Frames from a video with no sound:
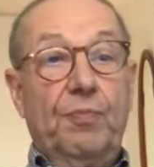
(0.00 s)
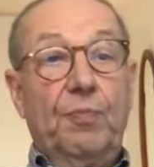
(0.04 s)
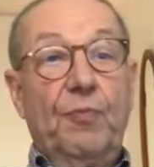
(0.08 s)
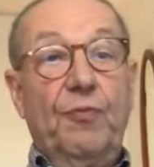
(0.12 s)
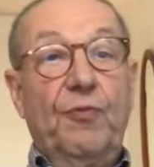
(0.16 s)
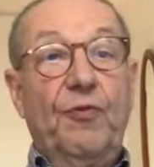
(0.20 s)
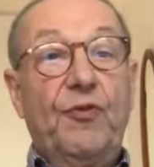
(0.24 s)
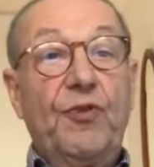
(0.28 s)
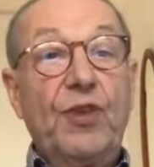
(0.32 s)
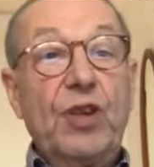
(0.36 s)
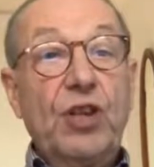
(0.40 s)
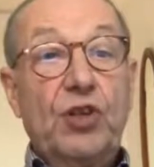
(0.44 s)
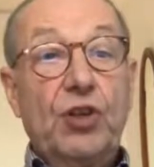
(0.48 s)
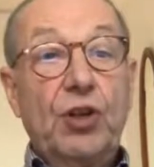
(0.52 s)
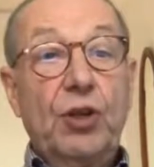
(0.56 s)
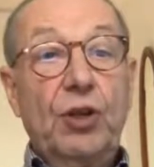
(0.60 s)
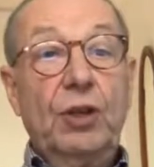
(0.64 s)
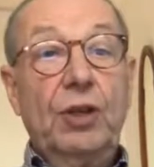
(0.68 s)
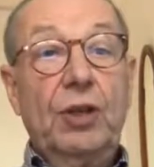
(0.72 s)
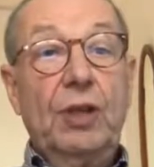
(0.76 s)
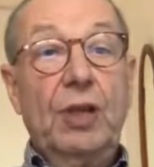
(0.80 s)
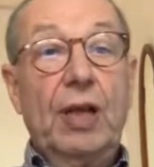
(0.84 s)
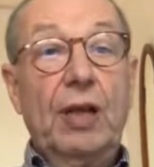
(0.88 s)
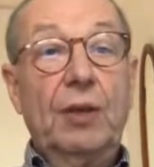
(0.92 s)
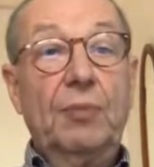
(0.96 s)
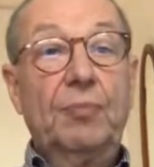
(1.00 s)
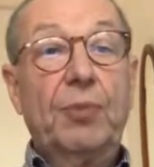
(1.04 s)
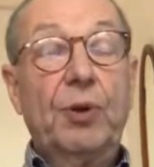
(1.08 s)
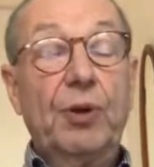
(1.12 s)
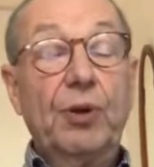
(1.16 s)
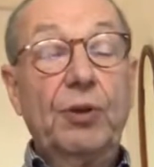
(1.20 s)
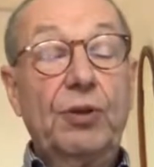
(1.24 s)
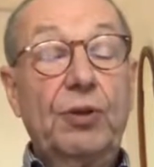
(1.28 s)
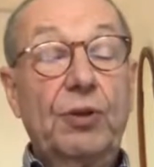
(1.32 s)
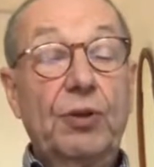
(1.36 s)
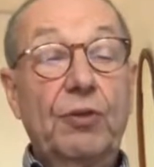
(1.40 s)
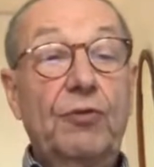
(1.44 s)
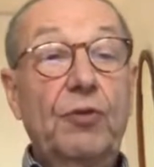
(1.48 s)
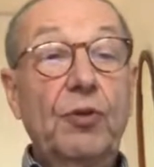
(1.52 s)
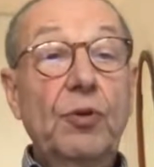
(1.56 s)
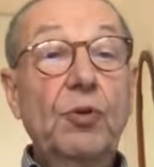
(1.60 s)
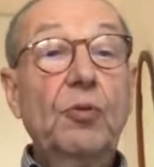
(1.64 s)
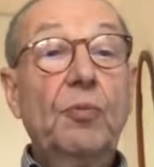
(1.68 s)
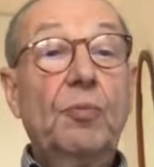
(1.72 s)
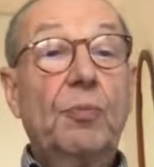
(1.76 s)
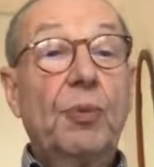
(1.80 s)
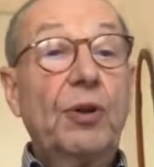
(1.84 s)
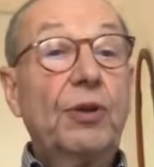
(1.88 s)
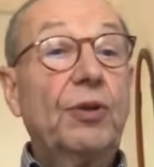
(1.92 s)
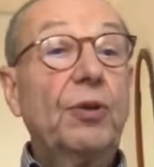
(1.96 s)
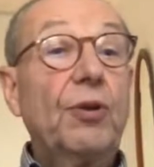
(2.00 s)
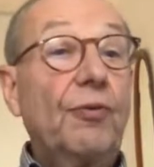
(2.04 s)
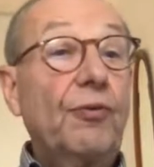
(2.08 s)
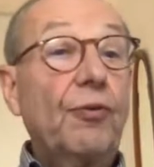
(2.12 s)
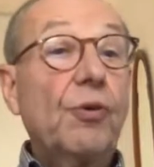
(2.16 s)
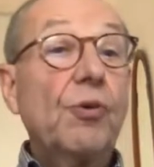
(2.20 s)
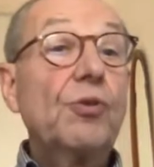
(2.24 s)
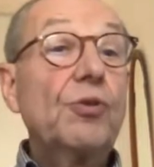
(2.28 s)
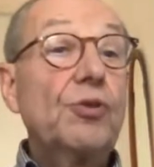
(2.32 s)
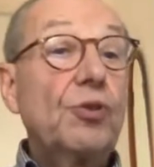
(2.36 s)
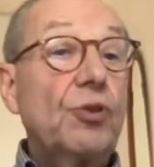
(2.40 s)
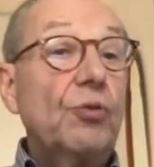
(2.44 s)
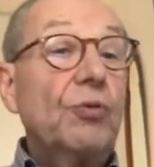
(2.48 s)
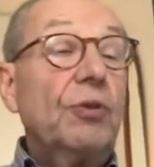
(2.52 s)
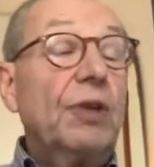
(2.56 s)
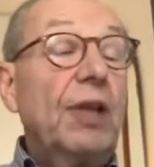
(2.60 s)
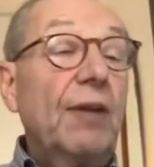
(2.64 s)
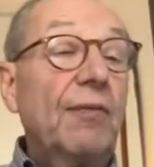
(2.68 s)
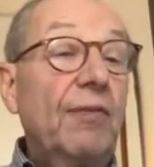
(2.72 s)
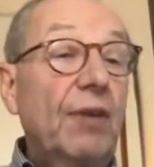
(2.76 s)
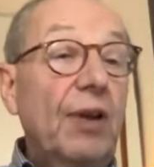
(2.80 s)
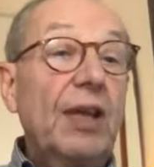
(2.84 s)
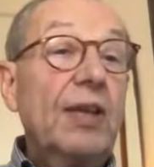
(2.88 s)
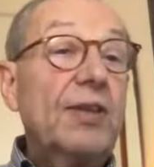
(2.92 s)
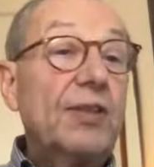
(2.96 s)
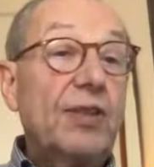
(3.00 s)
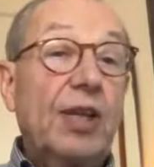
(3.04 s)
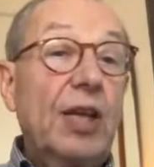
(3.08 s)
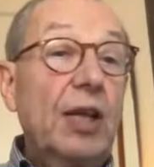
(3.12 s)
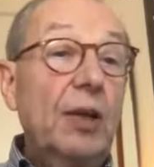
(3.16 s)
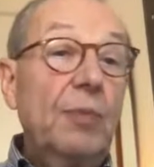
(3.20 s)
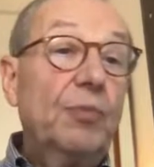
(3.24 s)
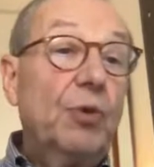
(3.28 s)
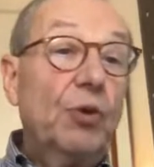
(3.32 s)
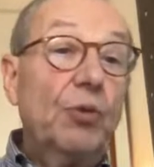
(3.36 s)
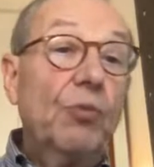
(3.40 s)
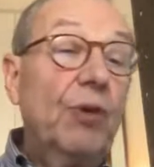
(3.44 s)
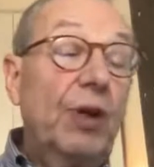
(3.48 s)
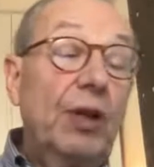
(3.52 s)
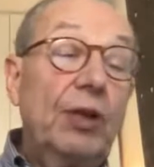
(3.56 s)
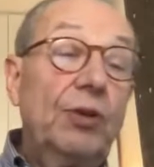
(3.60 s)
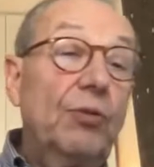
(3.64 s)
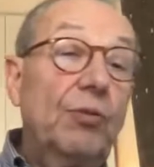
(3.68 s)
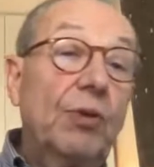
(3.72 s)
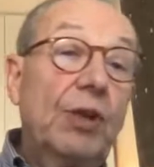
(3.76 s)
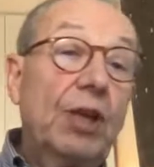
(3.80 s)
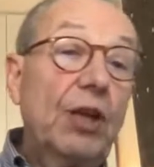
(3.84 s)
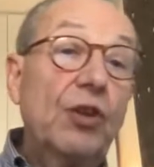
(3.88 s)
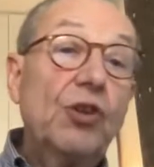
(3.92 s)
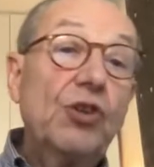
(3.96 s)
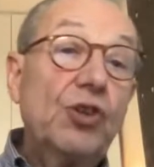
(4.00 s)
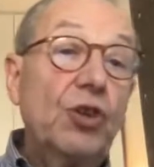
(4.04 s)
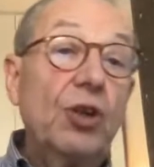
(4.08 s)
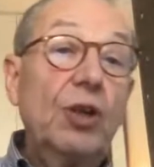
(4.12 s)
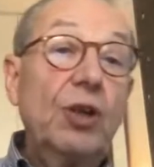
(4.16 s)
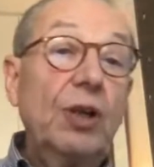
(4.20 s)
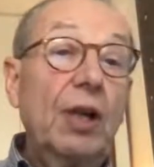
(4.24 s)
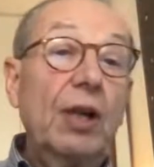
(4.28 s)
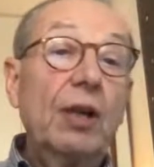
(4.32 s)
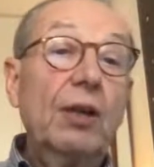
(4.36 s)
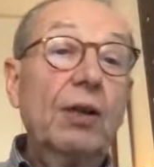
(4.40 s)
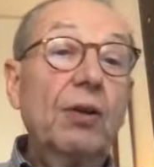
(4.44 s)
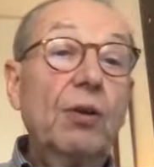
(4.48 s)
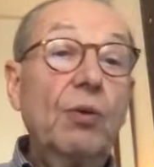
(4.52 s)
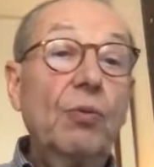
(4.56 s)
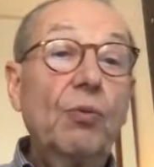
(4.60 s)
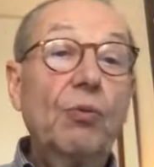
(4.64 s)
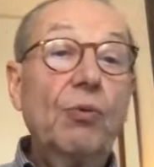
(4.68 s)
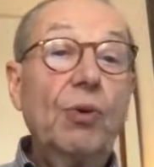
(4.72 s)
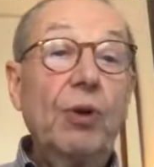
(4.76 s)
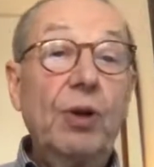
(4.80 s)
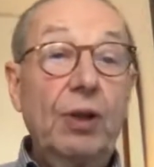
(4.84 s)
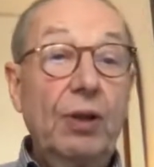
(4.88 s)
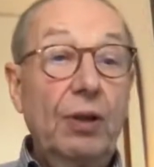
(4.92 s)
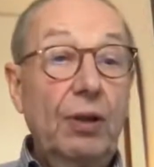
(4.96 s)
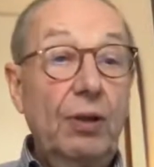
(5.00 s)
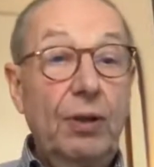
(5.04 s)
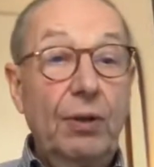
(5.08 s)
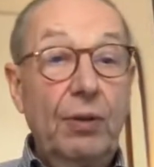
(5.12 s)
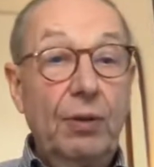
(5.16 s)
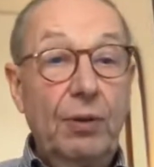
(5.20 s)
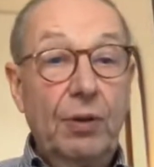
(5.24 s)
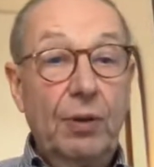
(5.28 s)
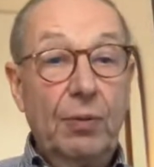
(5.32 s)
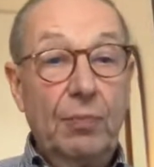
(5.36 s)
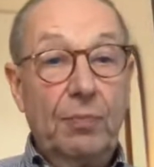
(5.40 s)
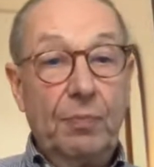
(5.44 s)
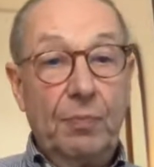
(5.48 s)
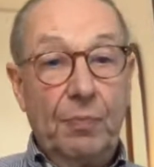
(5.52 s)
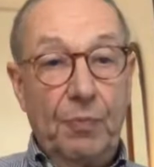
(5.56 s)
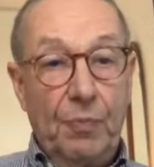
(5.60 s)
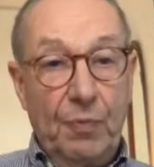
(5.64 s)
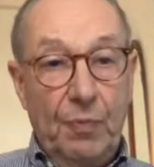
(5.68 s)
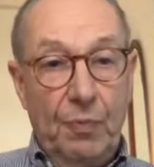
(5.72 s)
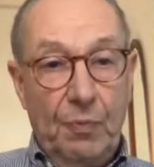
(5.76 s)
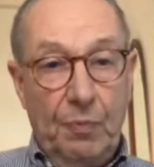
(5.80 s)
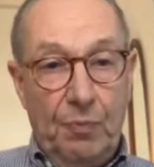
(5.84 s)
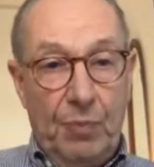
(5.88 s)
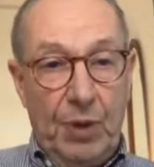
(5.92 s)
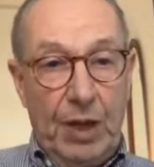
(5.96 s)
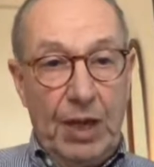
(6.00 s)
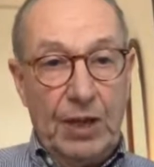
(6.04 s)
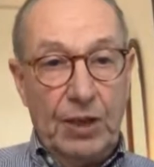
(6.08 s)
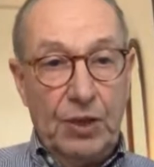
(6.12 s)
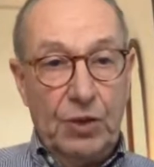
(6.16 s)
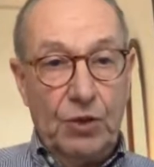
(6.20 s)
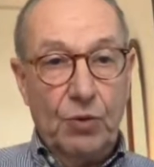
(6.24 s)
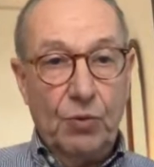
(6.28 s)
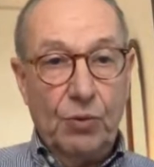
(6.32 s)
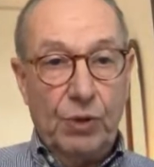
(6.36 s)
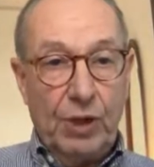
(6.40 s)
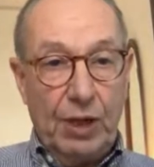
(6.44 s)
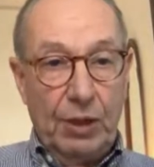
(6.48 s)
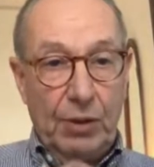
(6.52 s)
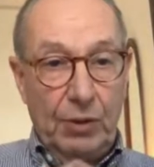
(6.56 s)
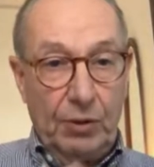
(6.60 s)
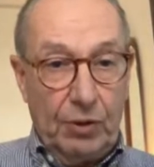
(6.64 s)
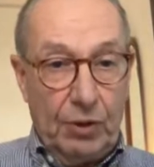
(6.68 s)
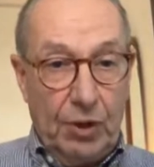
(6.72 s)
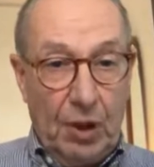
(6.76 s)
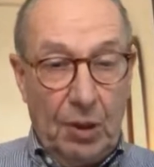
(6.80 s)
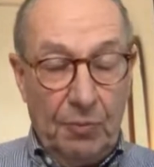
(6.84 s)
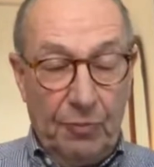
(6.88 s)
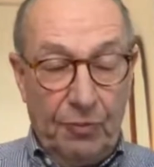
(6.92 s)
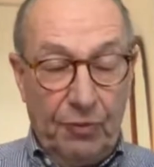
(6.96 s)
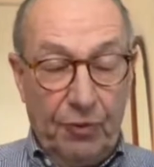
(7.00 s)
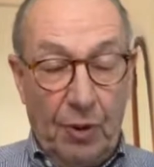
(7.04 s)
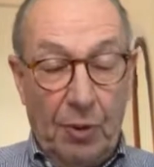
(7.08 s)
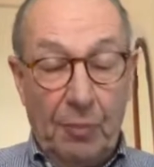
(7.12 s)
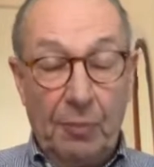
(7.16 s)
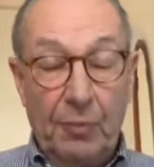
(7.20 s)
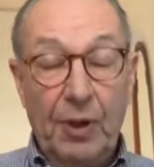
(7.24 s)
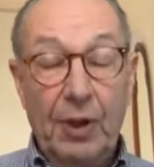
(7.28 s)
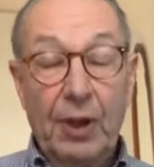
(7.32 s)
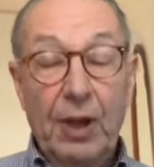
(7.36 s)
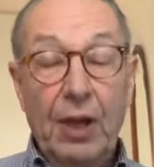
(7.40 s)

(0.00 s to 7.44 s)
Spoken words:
vision and point of view, but of course you never escape your education and the place you come from.